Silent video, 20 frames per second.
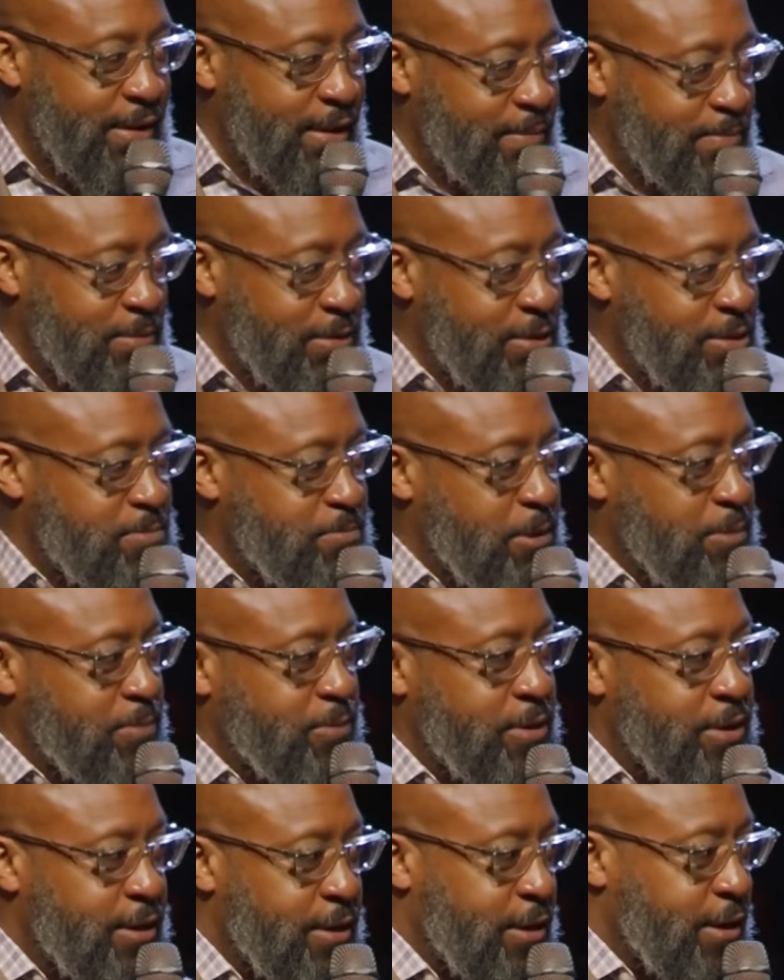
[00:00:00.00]
help these people
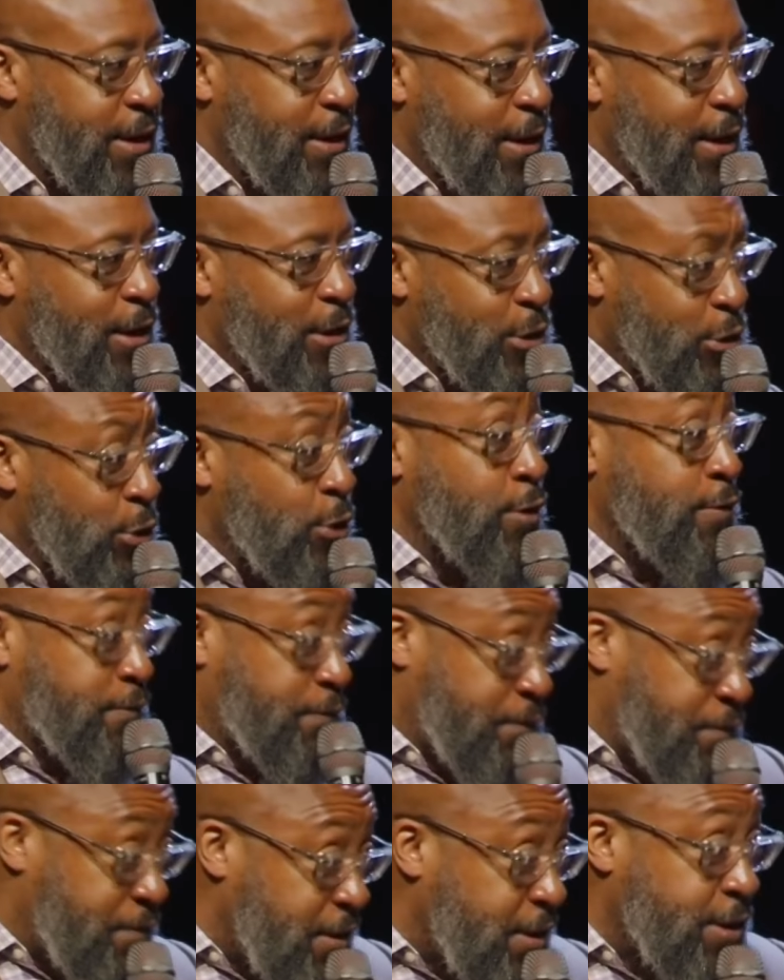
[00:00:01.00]
here. Your
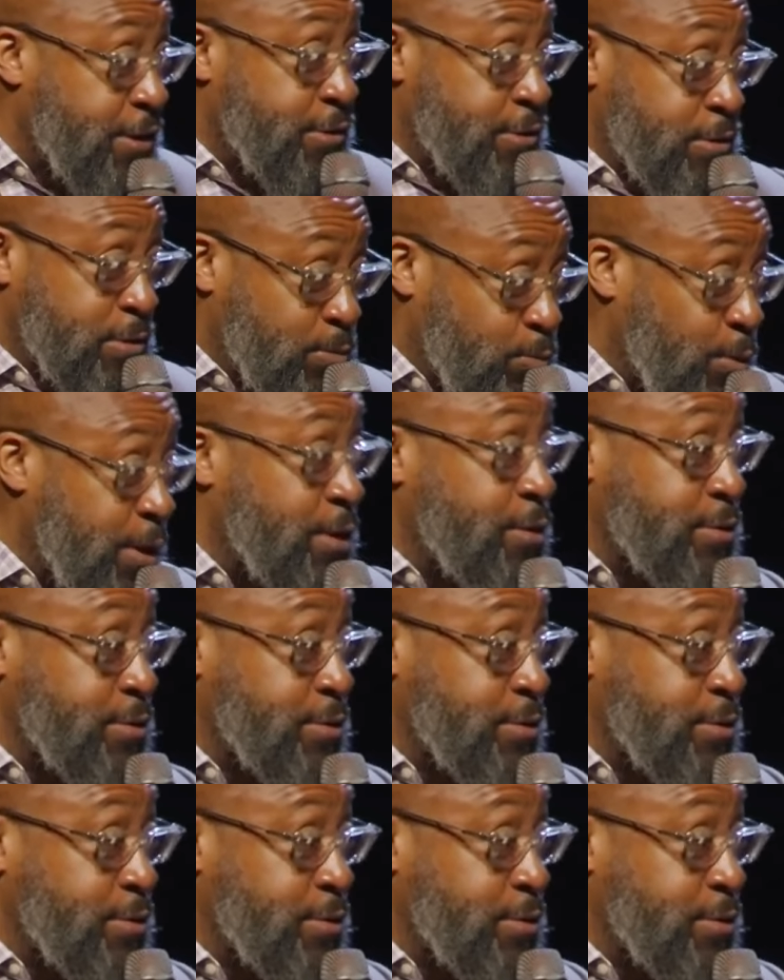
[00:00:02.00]
fears will